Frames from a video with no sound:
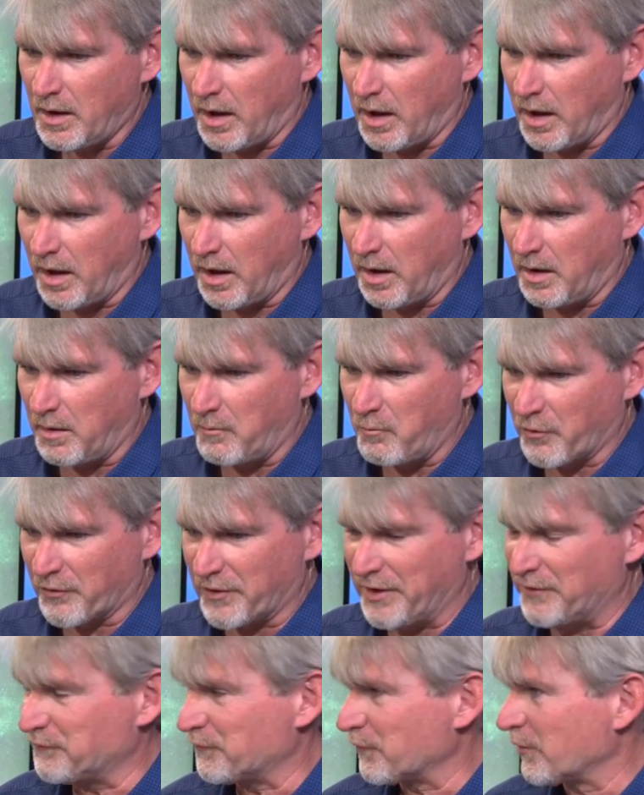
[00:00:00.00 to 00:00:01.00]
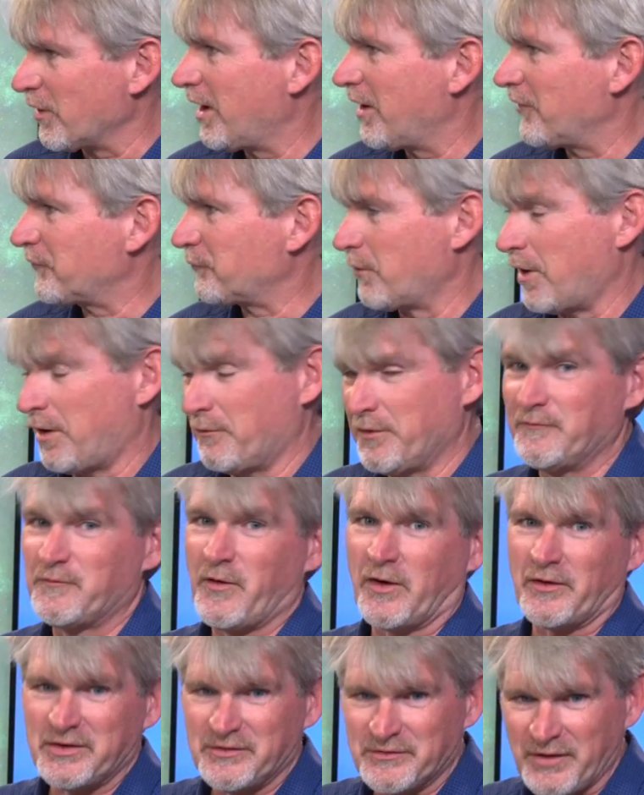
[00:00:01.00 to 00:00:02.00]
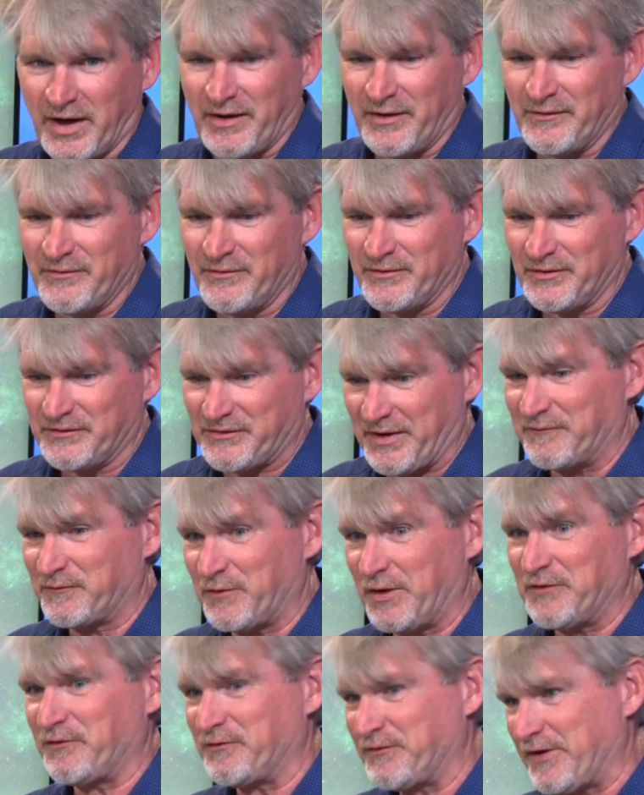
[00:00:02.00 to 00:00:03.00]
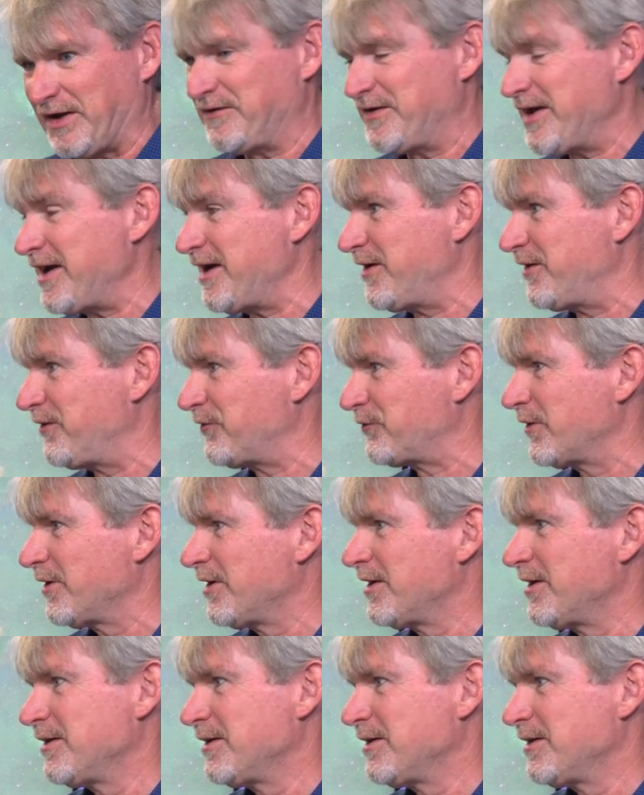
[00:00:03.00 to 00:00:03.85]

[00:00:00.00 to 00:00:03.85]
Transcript: Um, whereas for us, well, we've already done the ten flights in ten days.